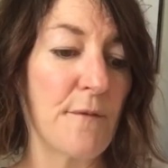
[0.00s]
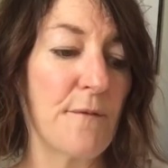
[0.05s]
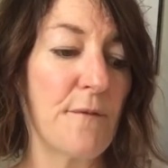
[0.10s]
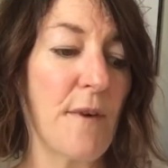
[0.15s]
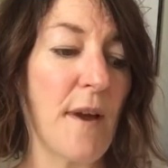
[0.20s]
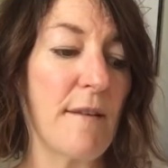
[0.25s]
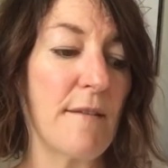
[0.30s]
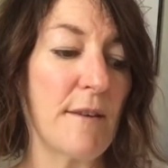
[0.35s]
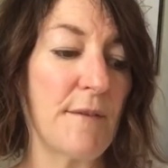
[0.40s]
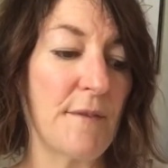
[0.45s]

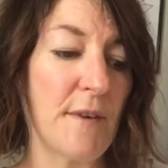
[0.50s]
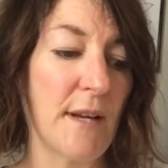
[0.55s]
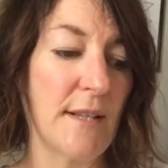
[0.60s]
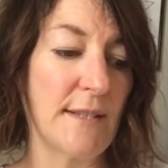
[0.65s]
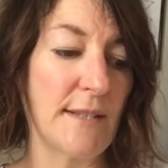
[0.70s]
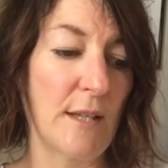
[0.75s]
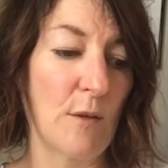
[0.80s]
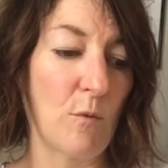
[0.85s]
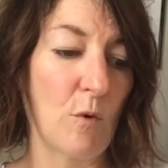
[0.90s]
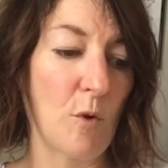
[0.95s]
very
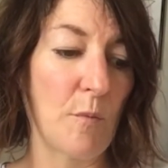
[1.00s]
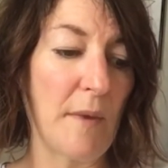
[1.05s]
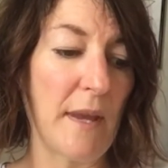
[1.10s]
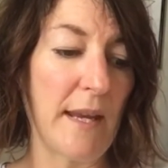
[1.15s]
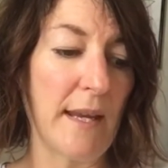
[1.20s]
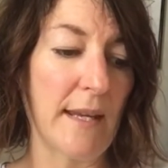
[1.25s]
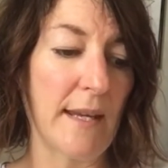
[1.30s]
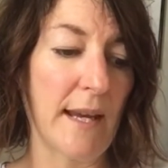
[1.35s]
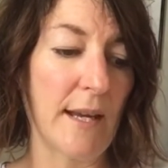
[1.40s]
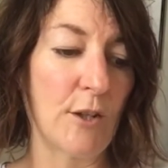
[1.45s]
first thing we'll
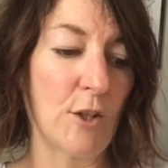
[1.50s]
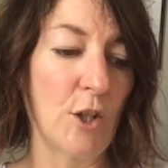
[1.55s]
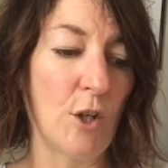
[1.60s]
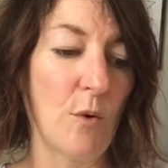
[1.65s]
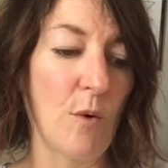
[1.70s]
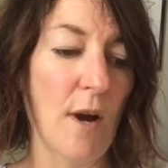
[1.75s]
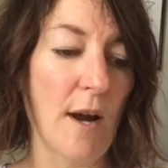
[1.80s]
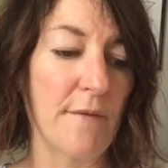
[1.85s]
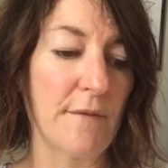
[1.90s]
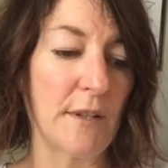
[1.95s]
make in our
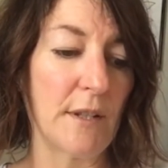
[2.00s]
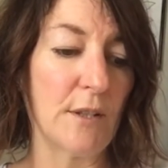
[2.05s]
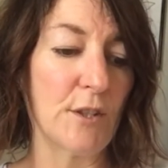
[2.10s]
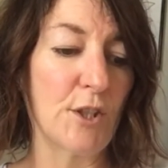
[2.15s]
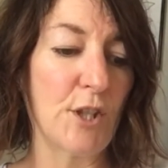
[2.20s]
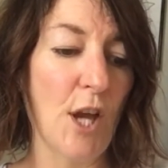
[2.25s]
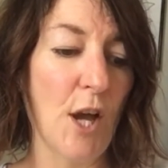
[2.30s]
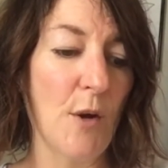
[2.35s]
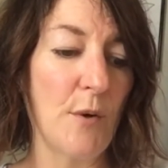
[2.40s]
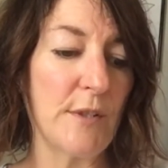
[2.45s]
new oven.
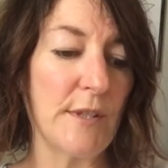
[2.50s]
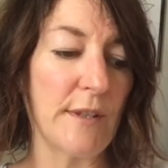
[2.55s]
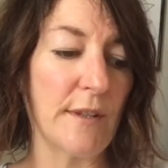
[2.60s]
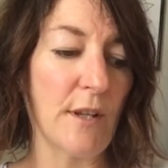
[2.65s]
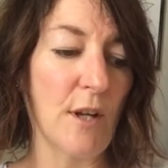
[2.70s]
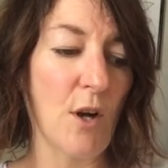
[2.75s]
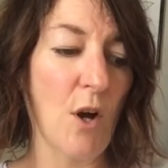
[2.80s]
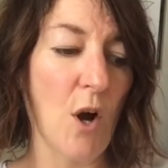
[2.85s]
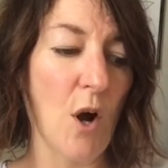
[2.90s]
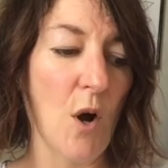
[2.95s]
Toad in
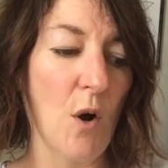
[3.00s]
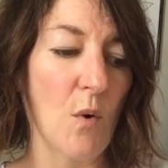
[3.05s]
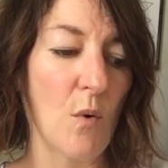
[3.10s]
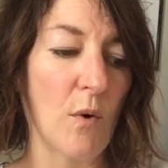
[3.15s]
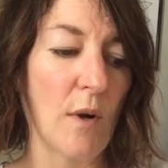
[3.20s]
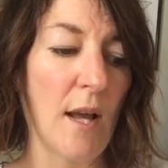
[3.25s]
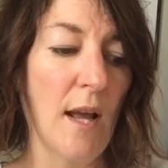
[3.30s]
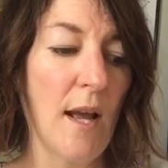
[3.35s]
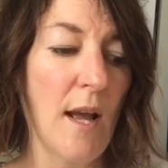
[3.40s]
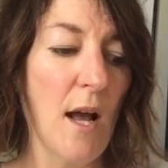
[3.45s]
the
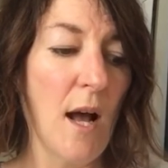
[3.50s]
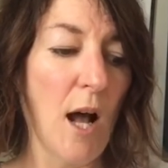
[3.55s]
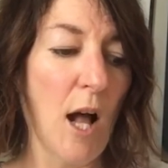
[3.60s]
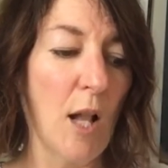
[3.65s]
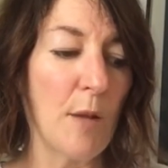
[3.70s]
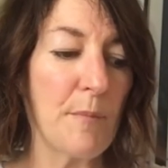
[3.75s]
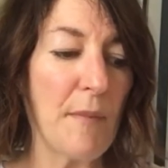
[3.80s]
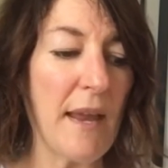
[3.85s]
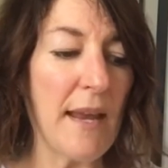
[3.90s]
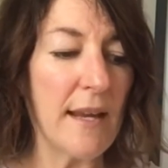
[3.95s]
hole.
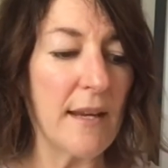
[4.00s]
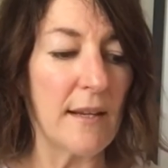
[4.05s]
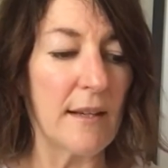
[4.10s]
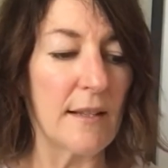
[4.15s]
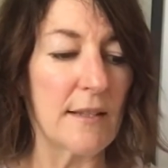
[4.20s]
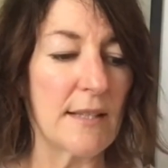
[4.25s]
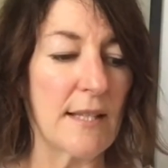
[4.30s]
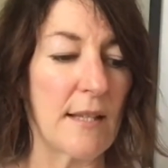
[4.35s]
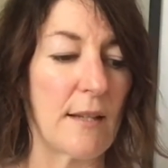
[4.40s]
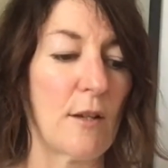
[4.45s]
I'll make
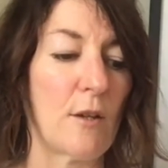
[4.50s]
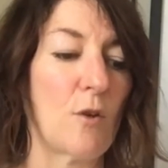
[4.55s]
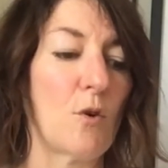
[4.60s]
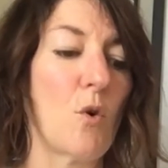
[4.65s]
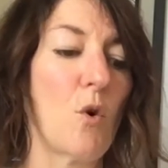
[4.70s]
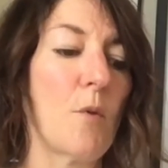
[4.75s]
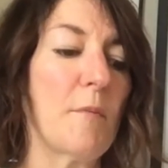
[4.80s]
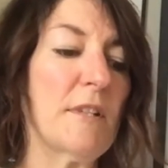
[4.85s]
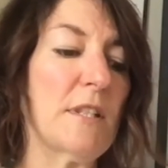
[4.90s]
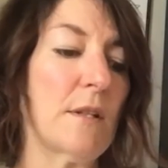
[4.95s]
it in
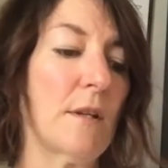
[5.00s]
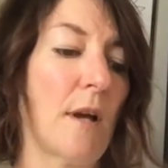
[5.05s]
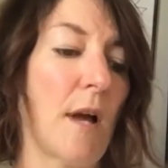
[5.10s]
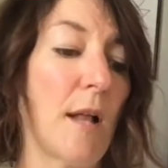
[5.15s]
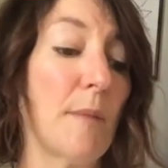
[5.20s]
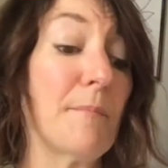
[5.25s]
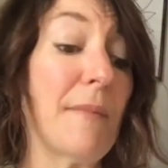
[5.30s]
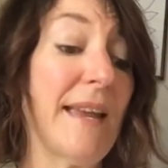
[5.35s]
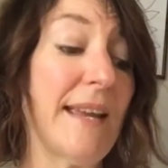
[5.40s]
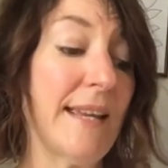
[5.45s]

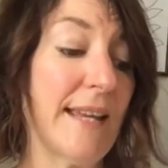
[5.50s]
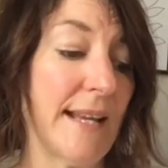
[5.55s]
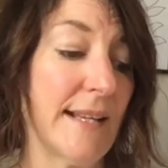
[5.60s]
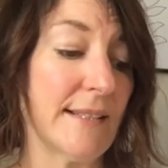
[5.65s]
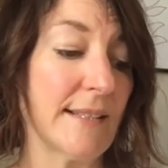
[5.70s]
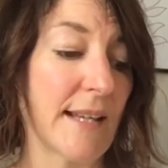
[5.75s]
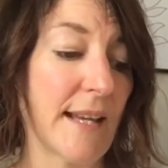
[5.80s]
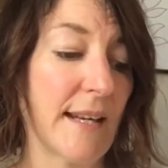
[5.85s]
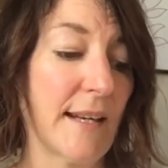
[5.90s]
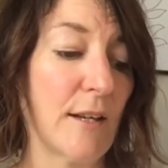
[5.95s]

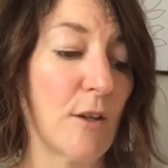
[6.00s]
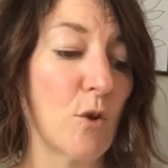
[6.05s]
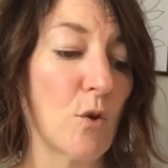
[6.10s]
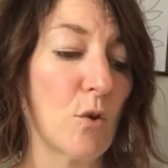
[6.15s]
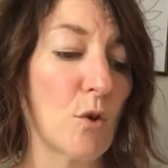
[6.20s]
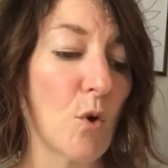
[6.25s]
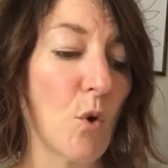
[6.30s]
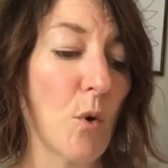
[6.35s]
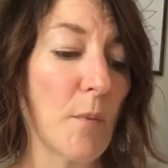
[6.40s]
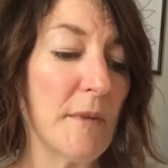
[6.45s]
an
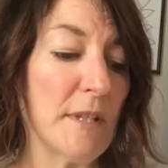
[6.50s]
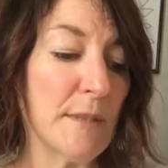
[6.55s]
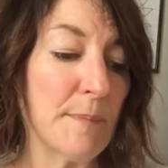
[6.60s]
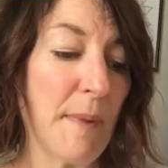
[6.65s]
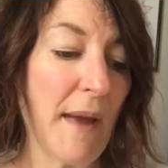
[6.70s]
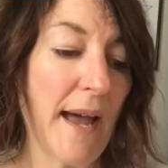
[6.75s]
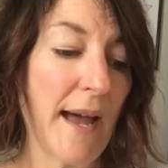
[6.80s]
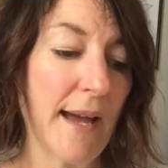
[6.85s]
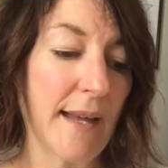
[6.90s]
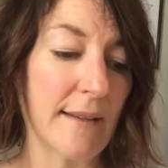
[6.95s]
enormous
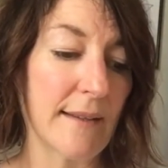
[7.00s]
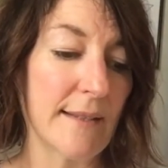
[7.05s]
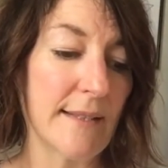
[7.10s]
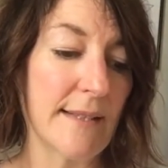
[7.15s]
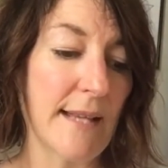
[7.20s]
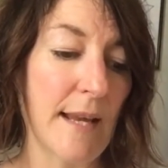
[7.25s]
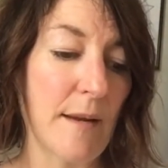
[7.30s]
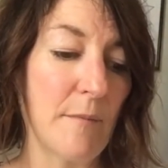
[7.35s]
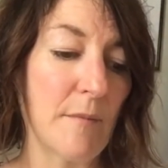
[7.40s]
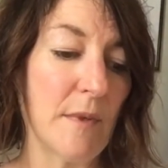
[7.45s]
pan, the
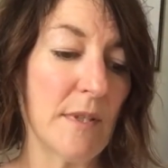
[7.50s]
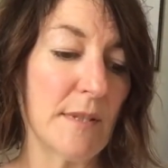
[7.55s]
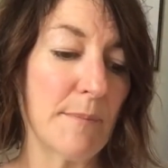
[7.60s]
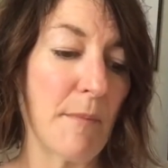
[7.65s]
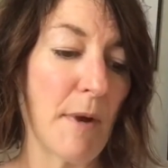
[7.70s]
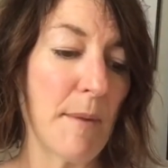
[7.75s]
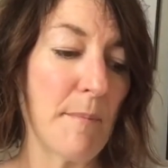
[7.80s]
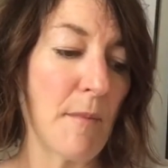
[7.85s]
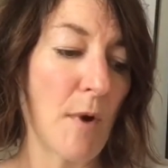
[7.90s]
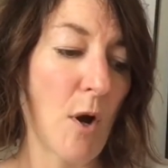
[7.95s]
same as my